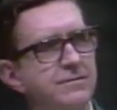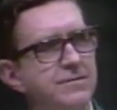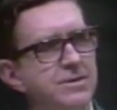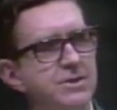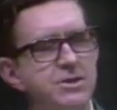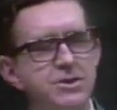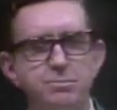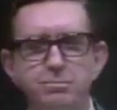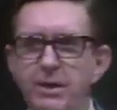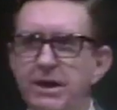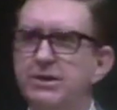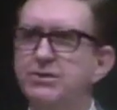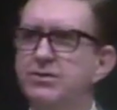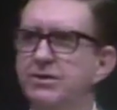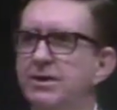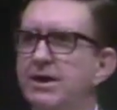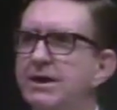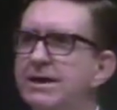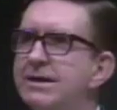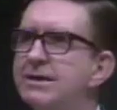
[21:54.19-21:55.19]

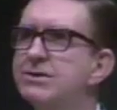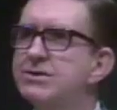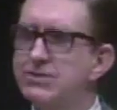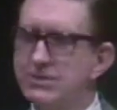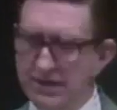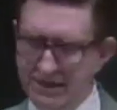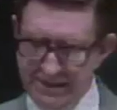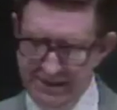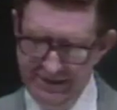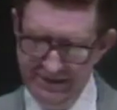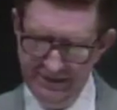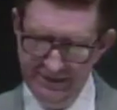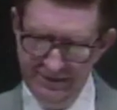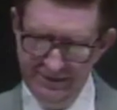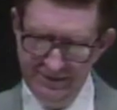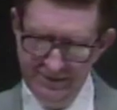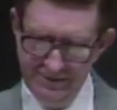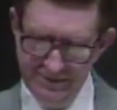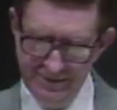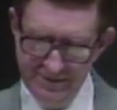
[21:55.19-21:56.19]
special
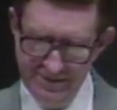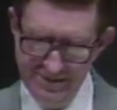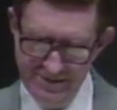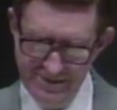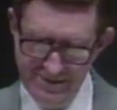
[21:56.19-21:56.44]
insights.